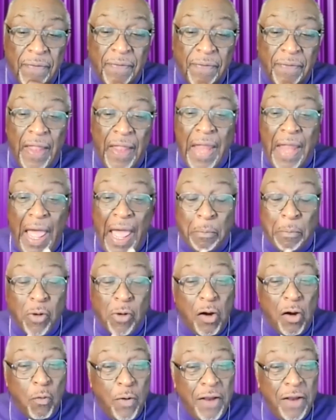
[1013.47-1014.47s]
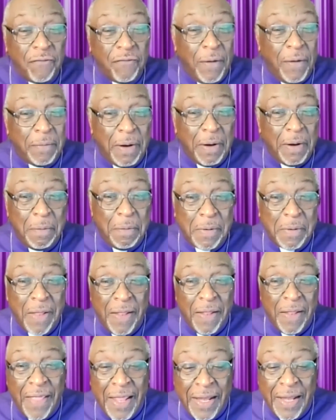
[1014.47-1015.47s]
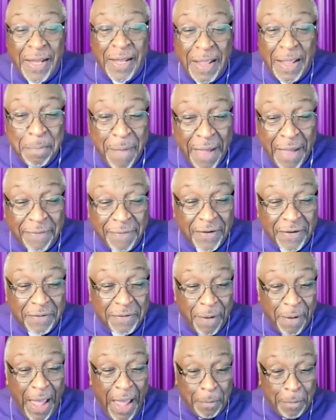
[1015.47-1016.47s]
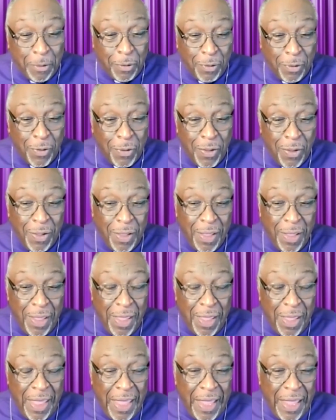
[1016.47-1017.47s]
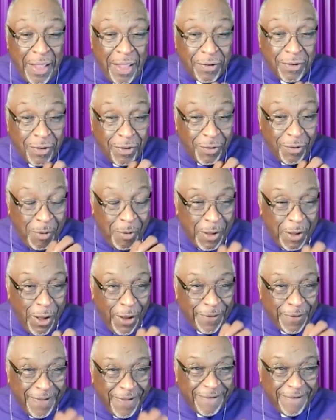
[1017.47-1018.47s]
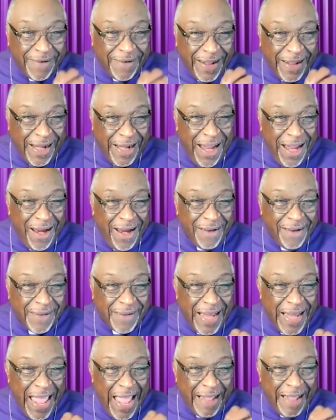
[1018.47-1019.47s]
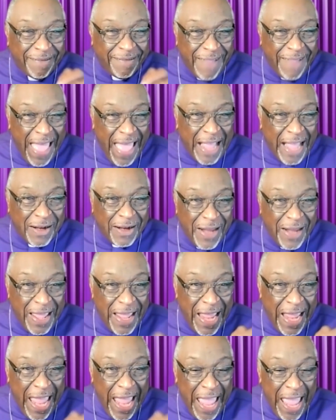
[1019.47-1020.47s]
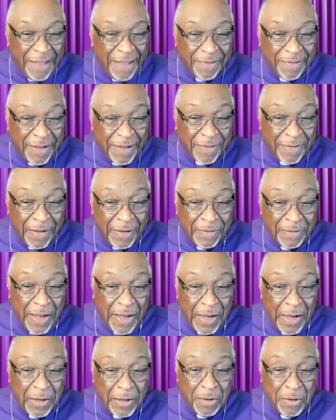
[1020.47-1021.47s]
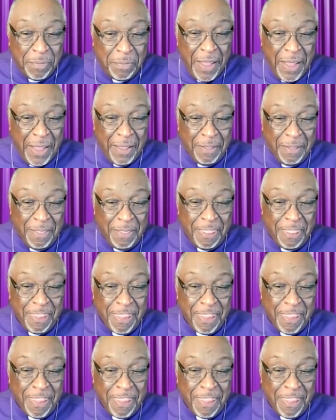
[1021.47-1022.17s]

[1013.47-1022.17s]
Now I'm going to read from the, the, the, the message Bible because this declares it exactly as it's intended to be.